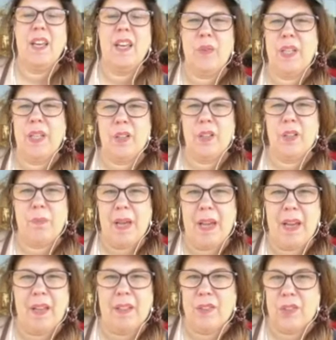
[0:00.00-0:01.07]
regular
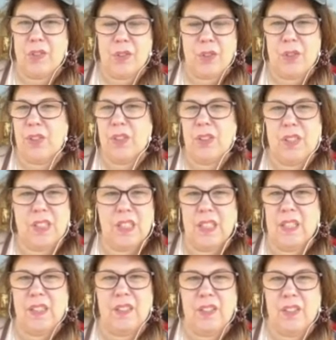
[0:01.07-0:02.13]
baths
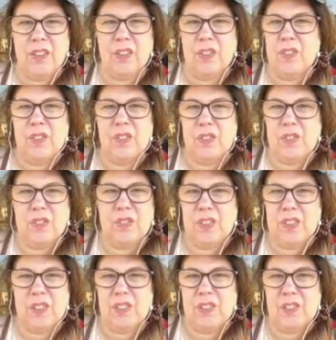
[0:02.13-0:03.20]
no.
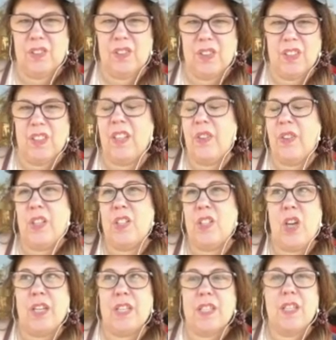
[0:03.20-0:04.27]
Not that
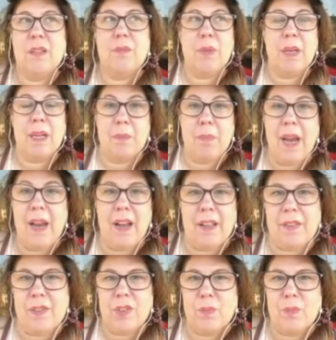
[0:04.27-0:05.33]
dogs need many
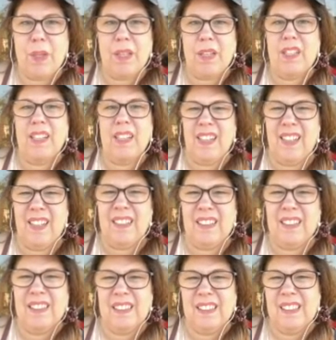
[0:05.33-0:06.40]
baths, but yeah.
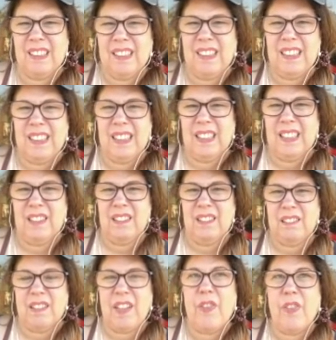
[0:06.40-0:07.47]

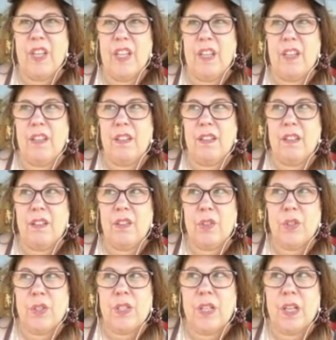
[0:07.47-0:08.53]
And then
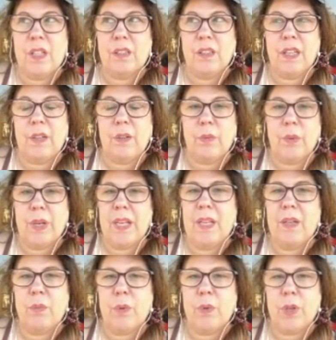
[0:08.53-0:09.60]
there's not a lot of
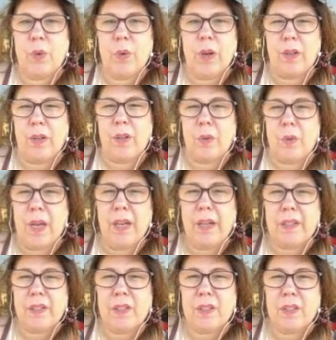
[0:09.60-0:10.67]
rain where you are,
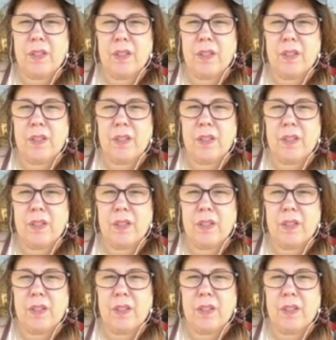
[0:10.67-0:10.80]
correct?